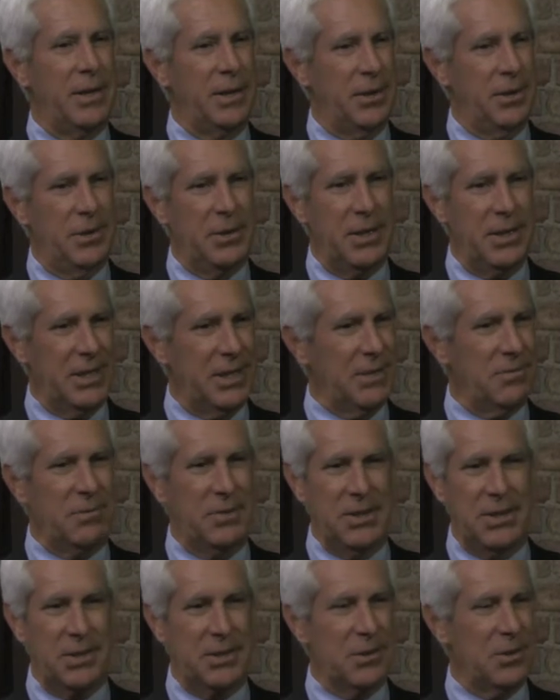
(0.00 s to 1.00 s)
you can get
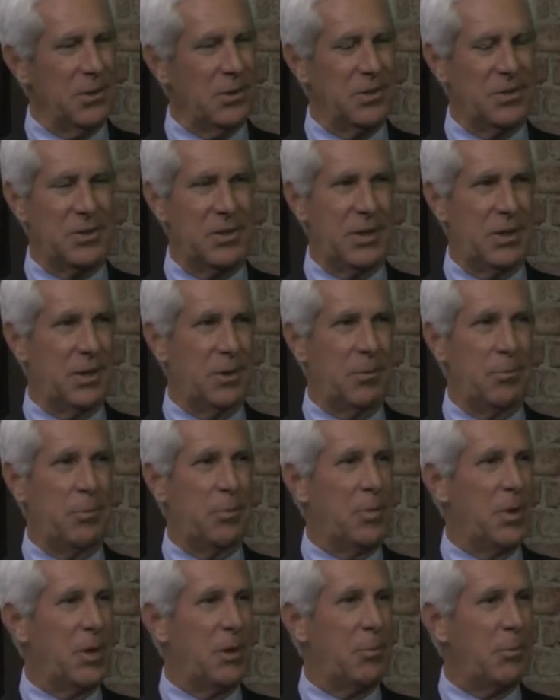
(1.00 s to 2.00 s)
vehicles that are
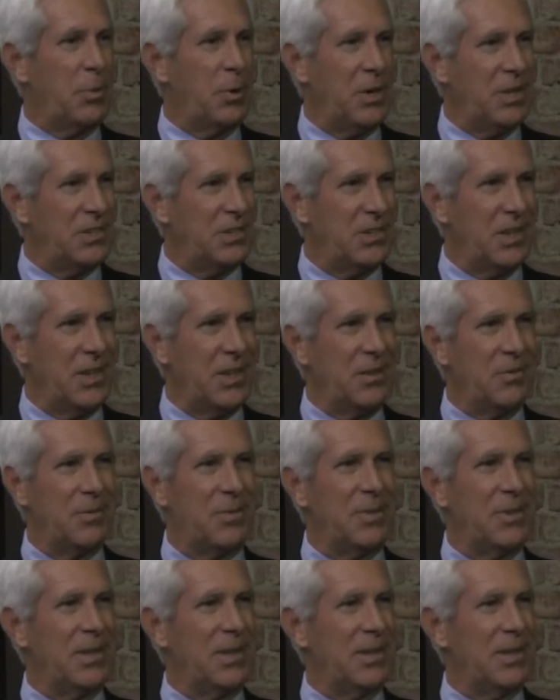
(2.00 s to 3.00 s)
pretty
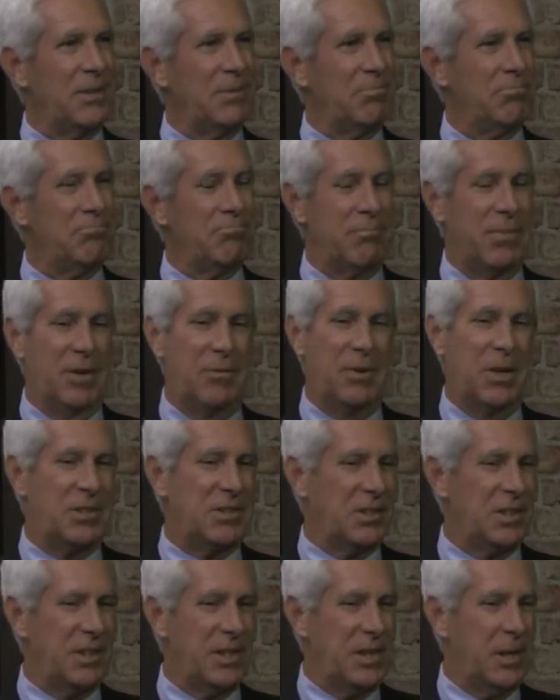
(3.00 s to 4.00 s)
safe, and
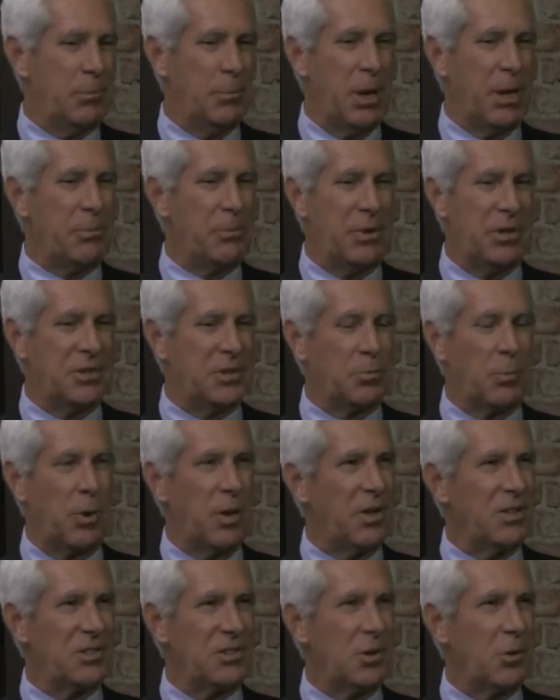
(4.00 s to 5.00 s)
eventually they might be as
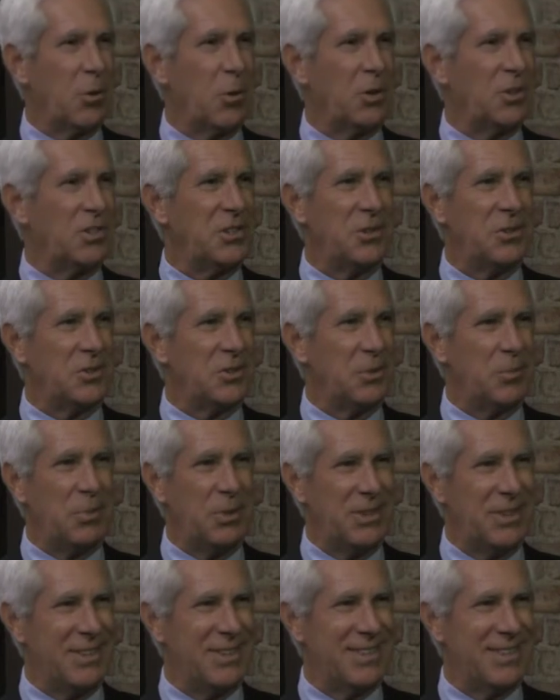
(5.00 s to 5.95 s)
smart as a horse used to be.